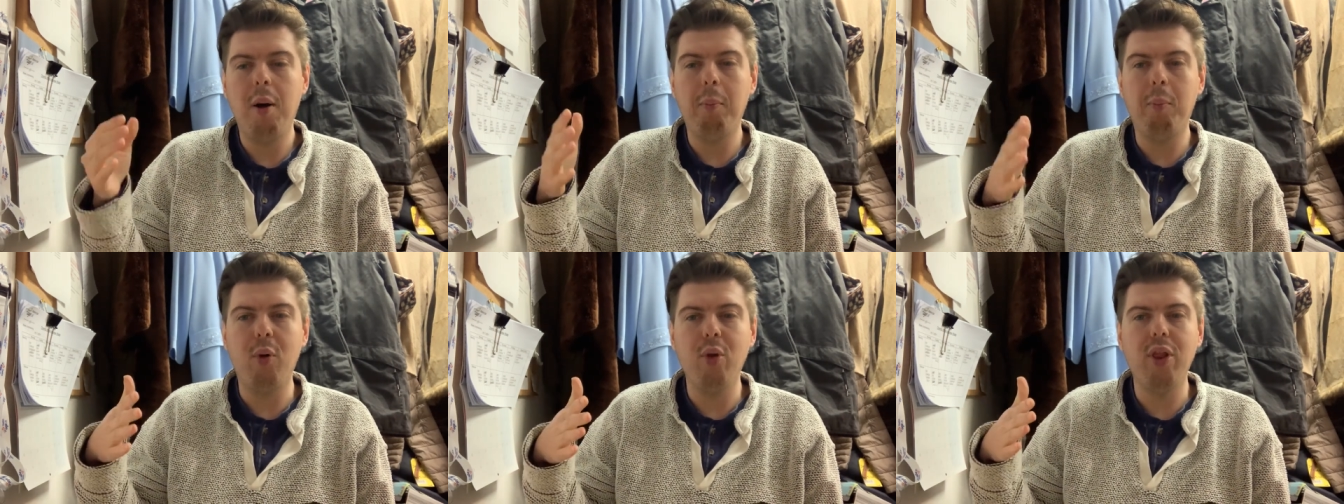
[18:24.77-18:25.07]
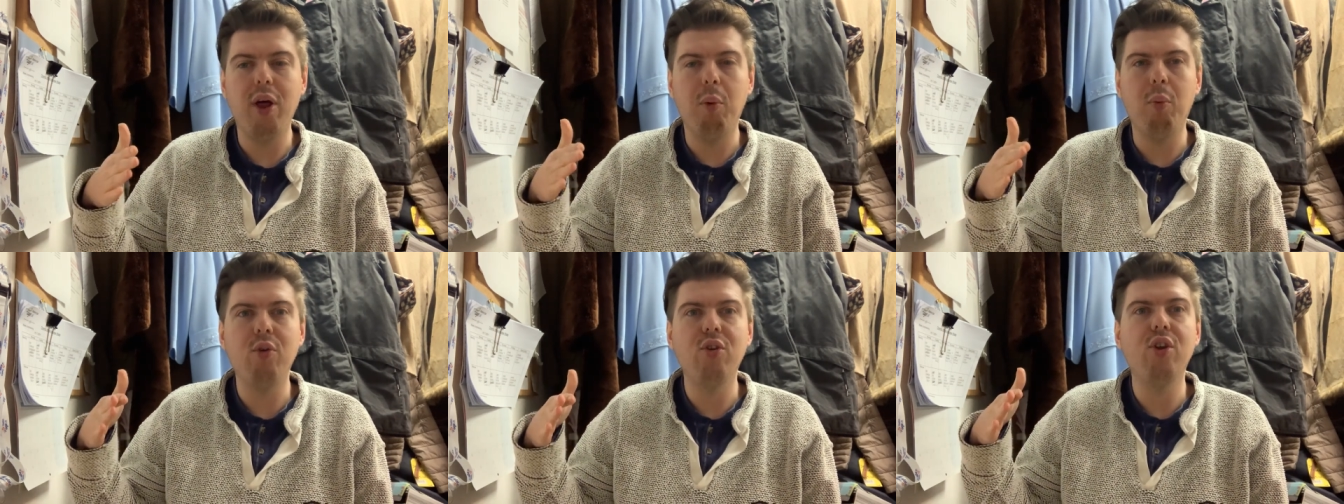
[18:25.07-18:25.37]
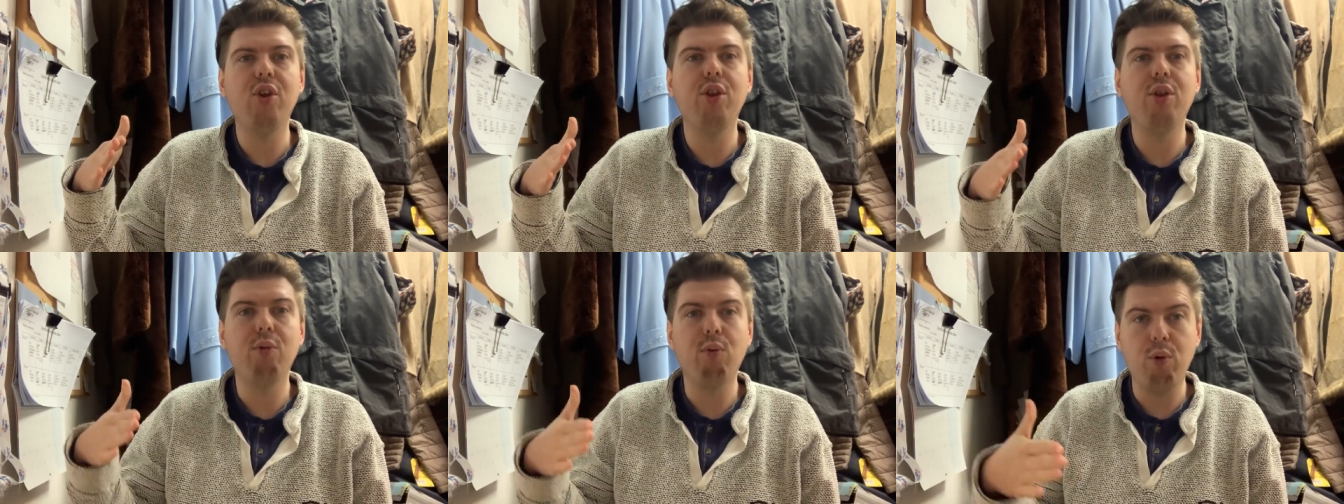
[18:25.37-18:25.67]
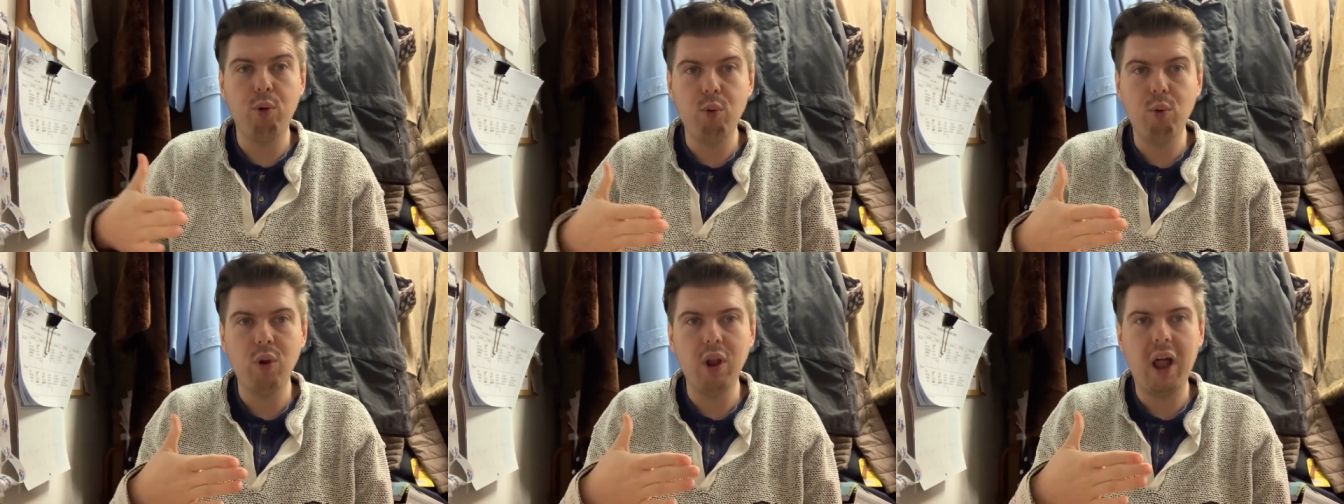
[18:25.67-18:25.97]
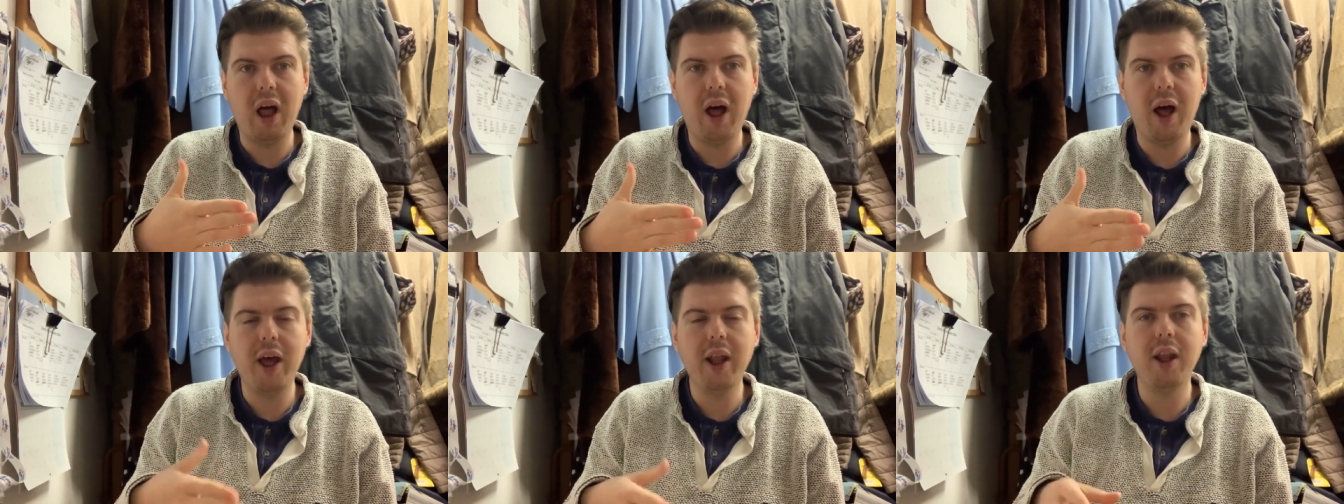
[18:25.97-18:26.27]
but there was a through
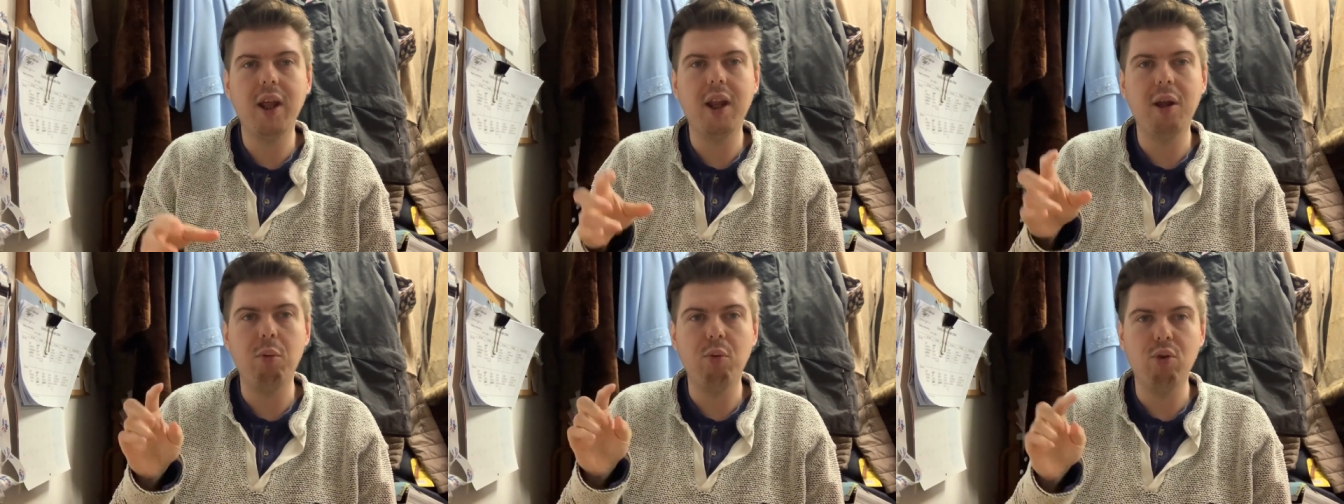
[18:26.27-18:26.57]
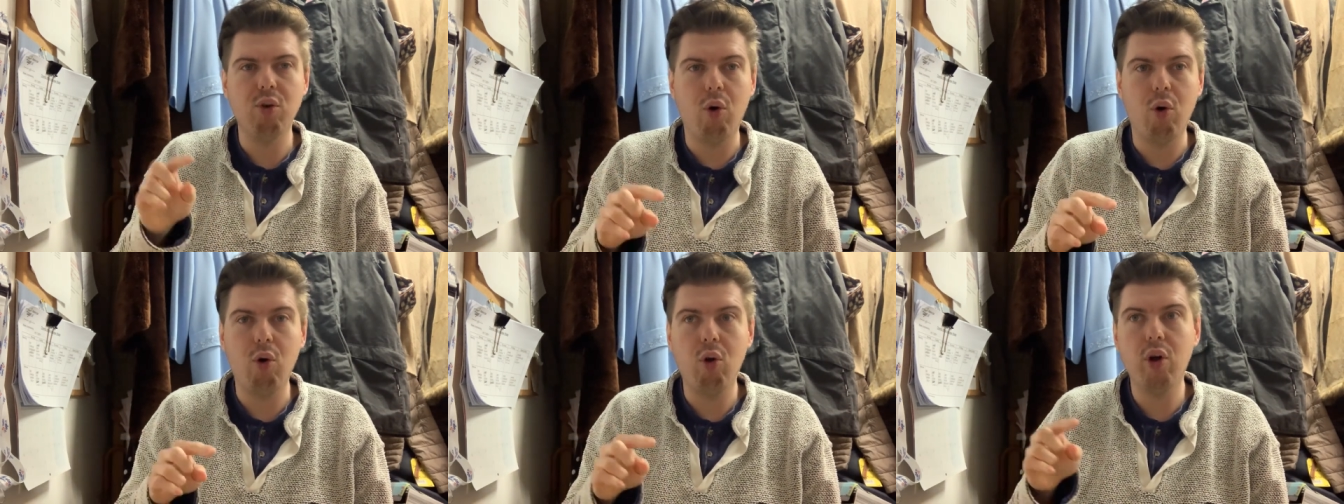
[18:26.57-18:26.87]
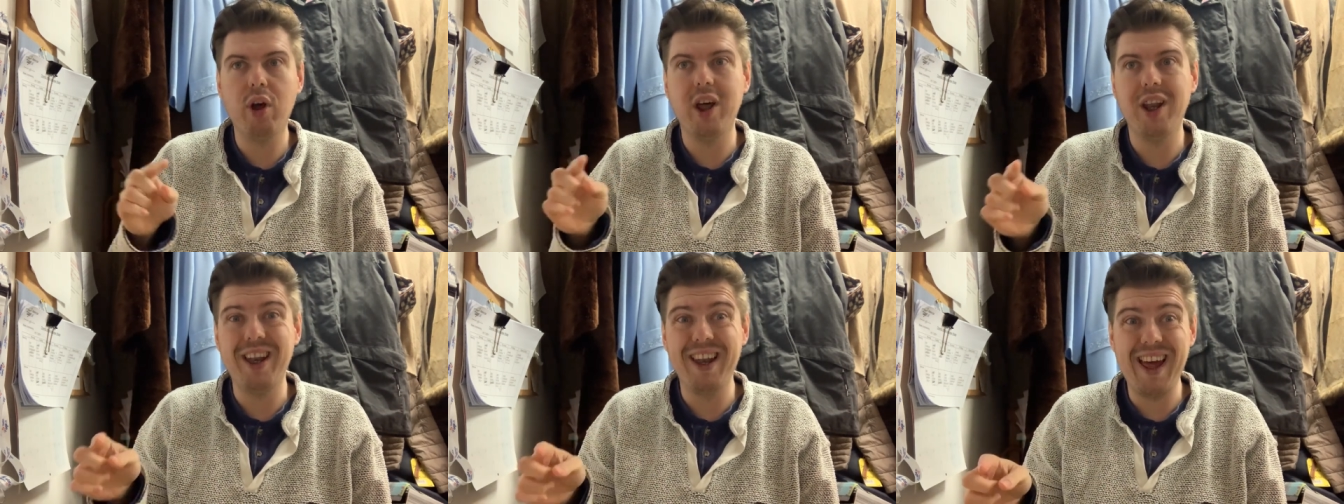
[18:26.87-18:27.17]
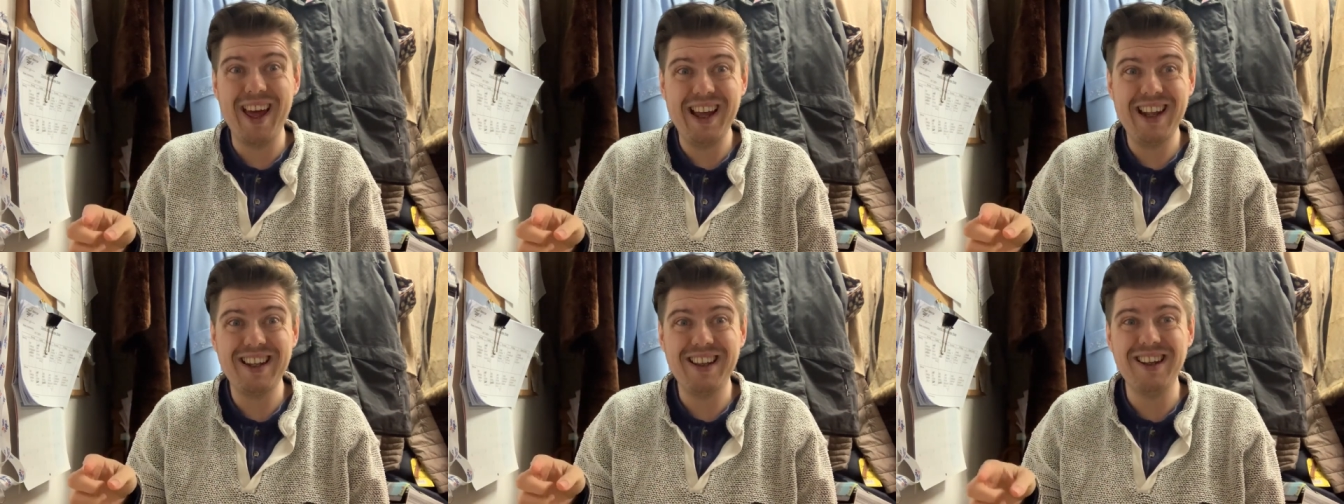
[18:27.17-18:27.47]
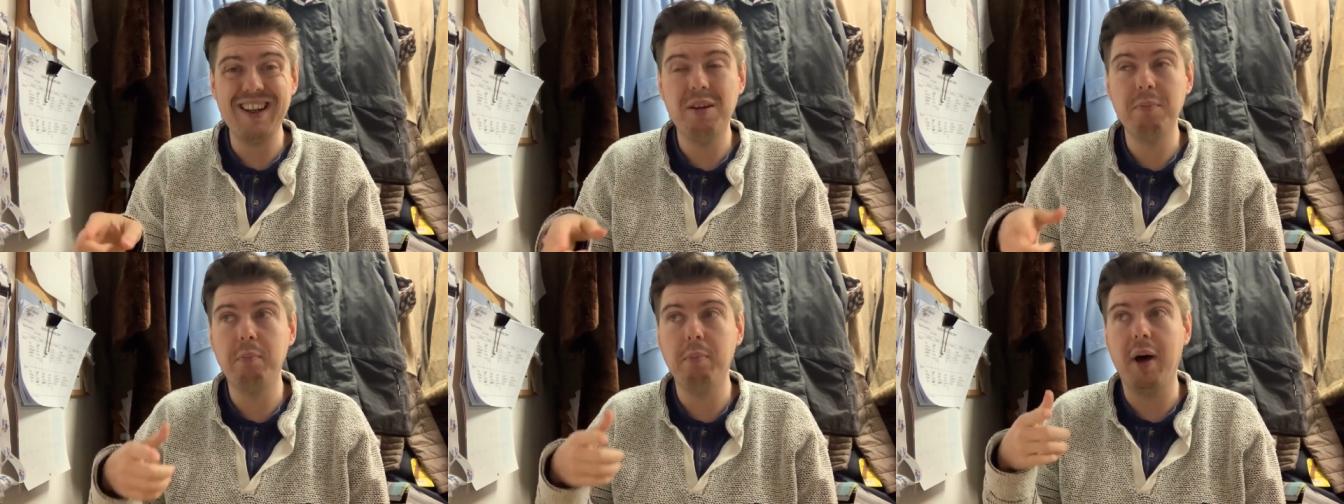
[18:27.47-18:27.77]
line and it was all
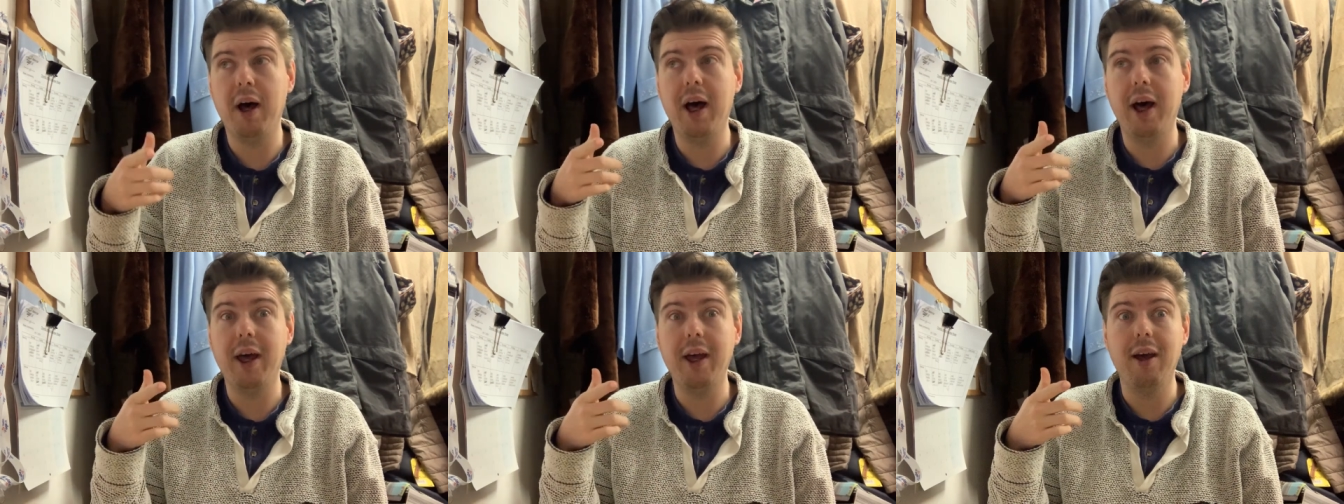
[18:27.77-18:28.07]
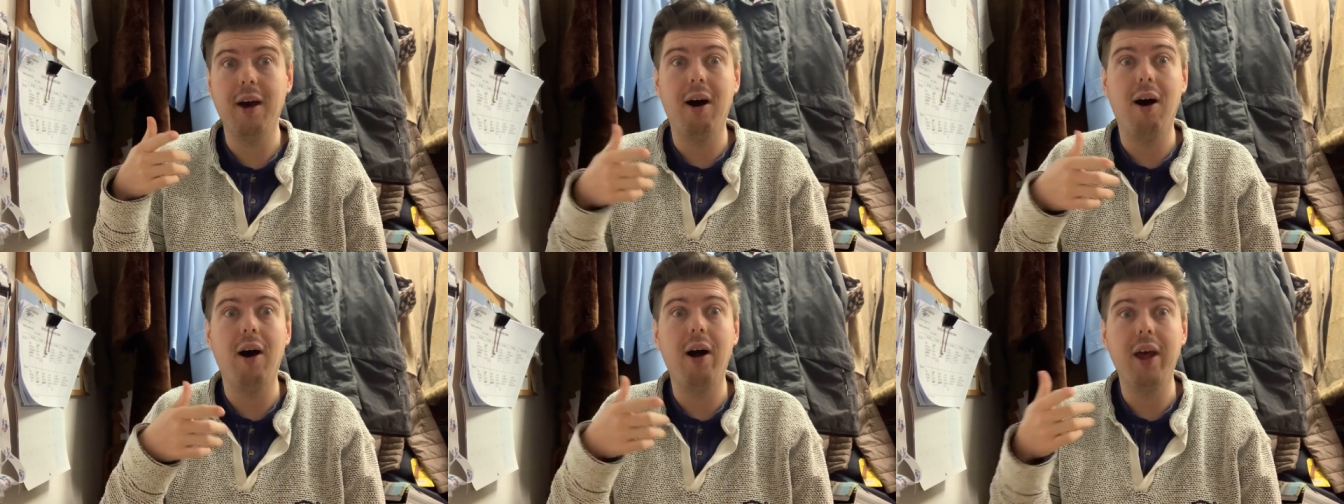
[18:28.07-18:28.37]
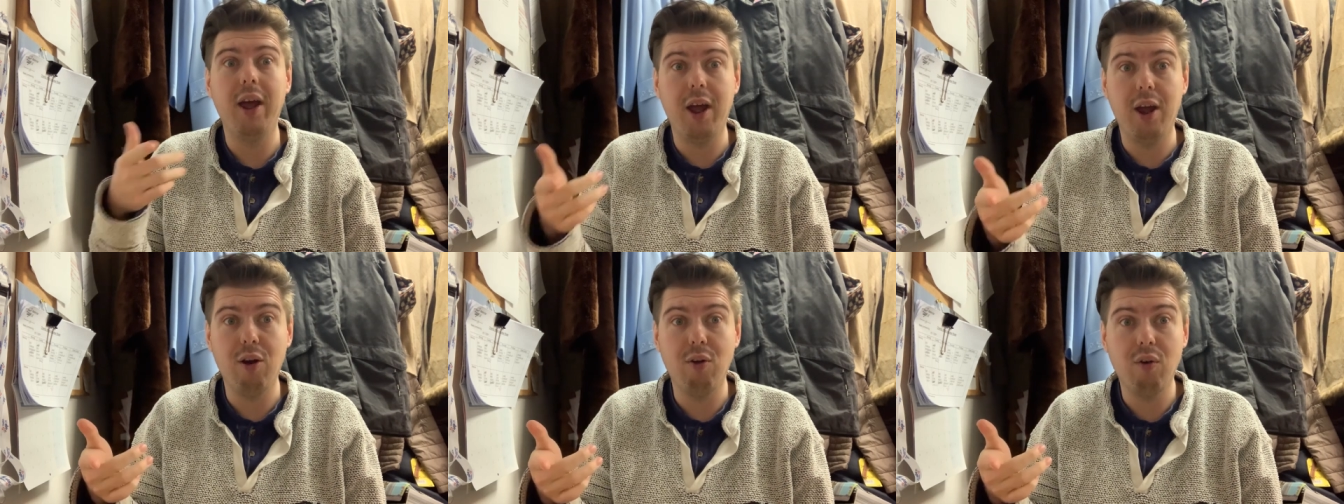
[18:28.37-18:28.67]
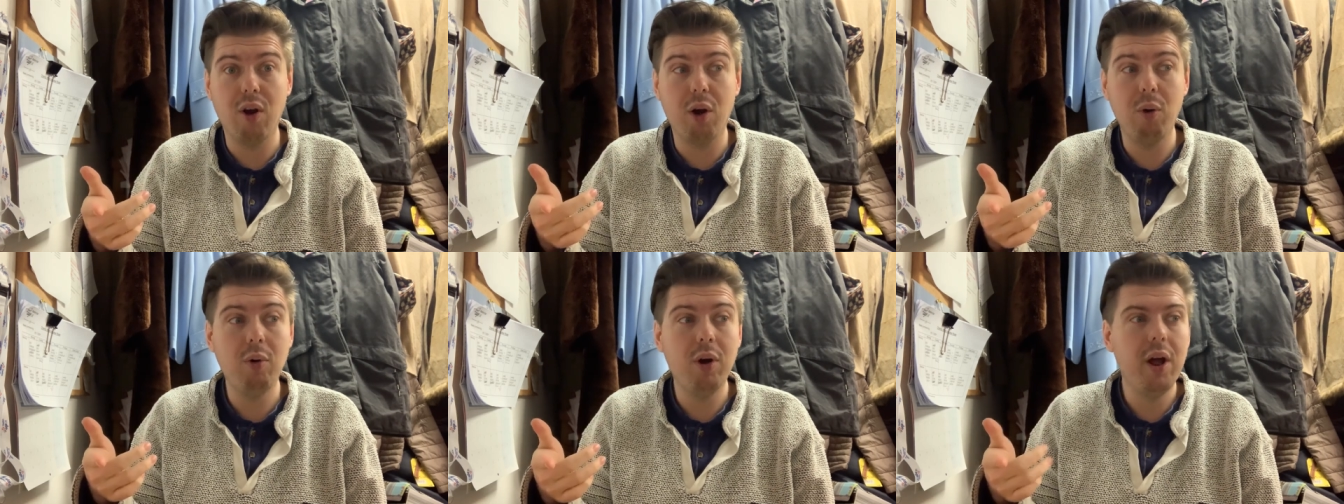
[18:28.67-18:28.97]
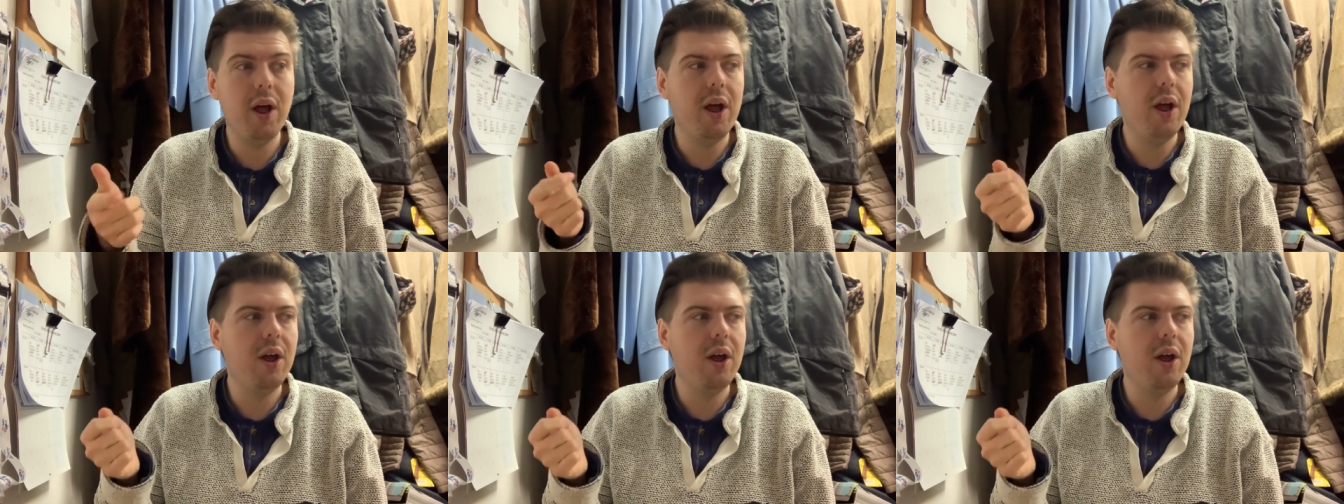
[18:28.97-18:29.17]
connected by our hero.